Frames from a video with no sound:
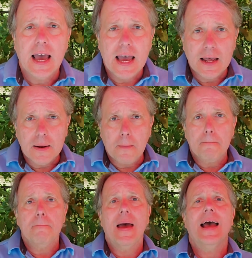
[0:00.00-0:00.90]
and
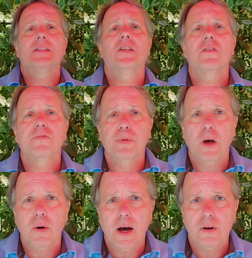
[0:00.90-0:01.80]
massive
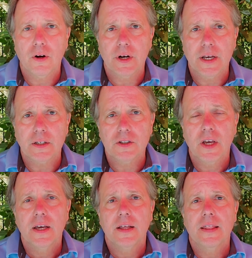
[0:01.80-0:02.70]
blowout earnings
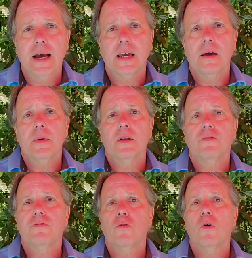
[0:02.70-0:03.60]
that came in
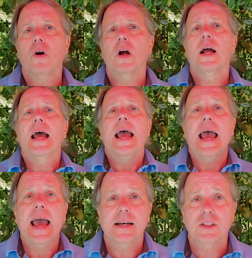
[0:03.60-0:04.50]
for
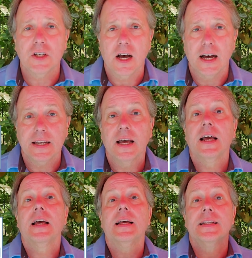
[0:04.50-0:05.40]
Exxon
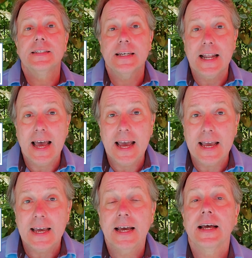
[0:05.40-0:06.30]

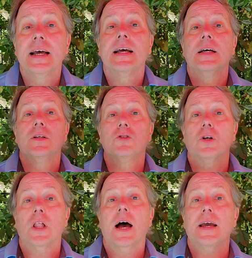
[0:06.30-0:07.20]
today,
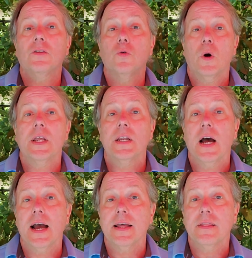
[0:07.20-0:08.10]
July
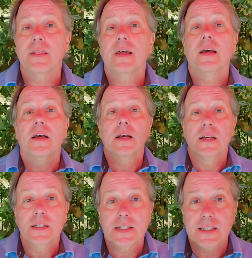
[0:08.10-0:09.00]
twenty-ninth,
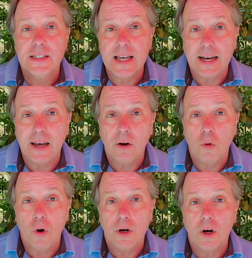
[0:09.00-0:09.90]
second
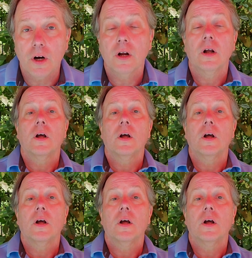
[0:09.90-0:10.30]
quarter.